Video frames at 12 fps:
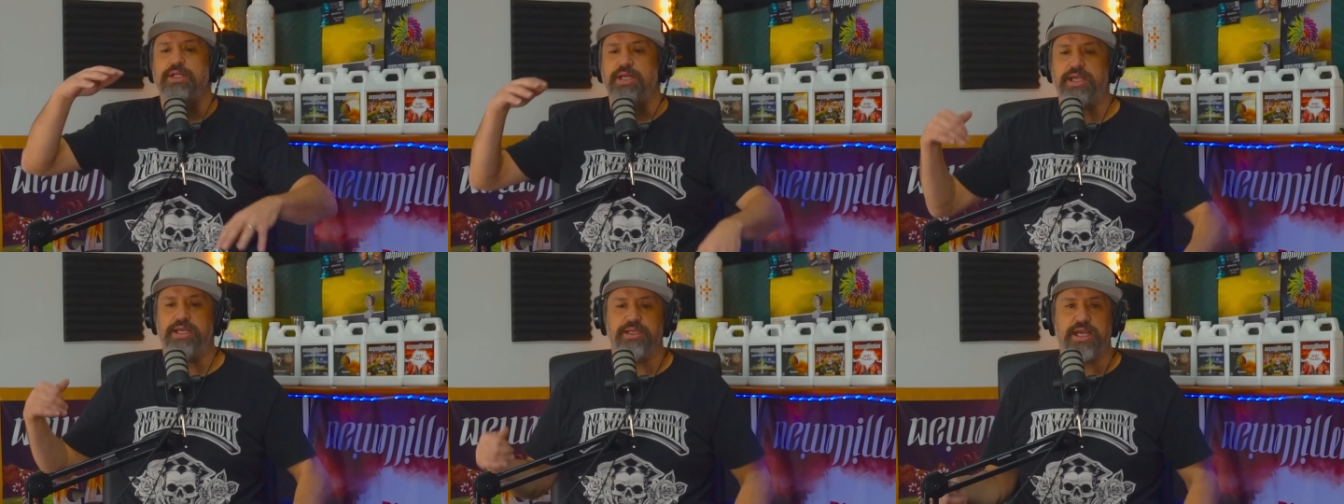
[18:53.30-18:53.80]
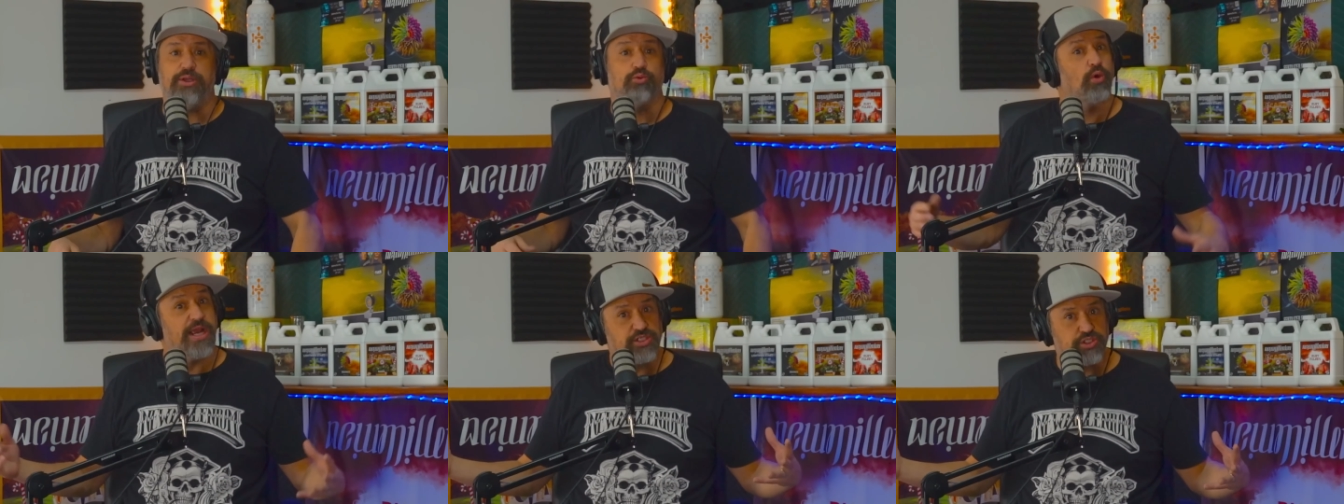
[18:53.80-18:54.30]

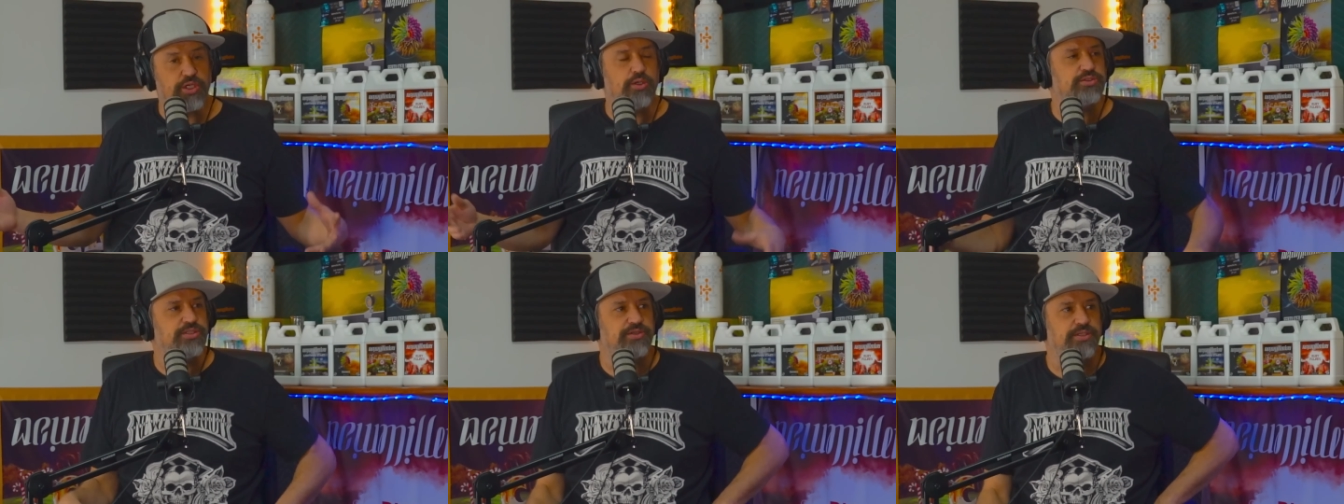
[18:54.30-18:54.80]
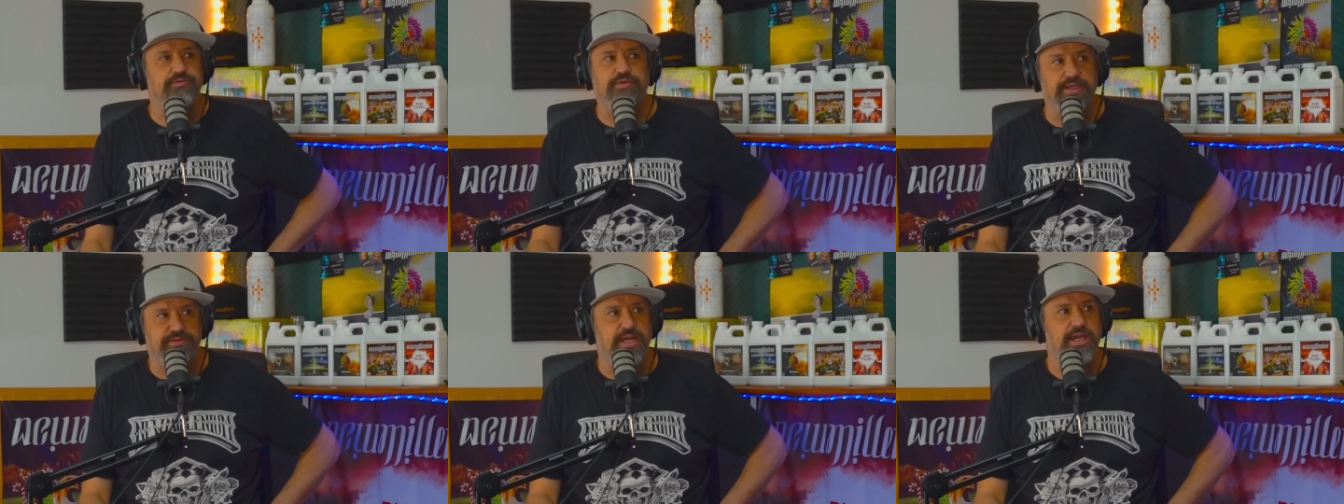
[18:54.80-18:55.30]
and ratios and things
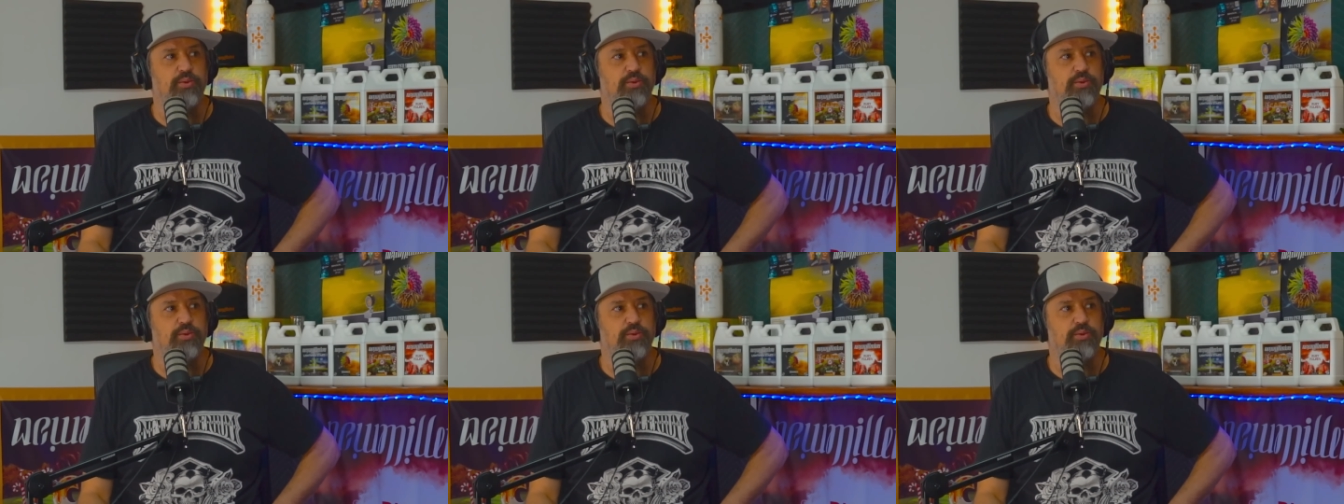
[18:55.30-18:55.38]
like that